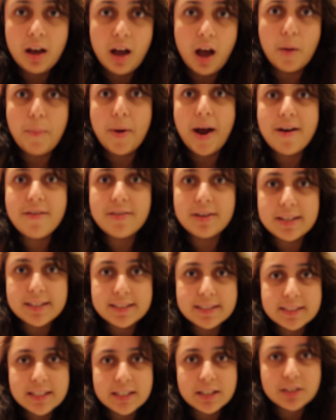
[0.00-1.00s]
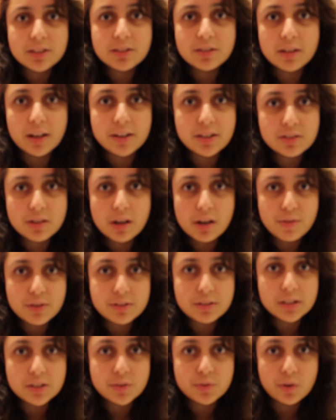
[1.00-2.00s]
apparently stick to like
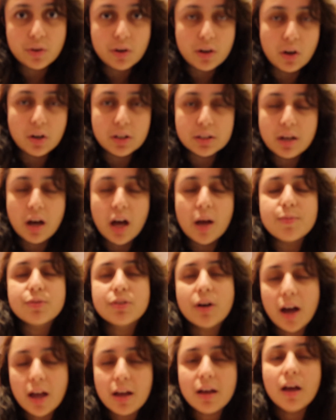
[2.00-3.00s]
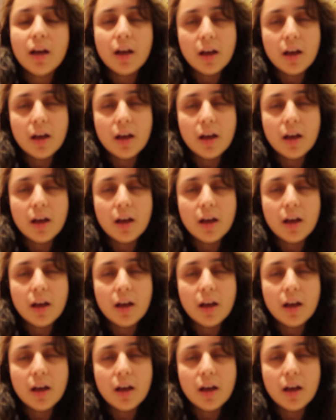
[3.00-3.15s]
surfaces for a long time. So I,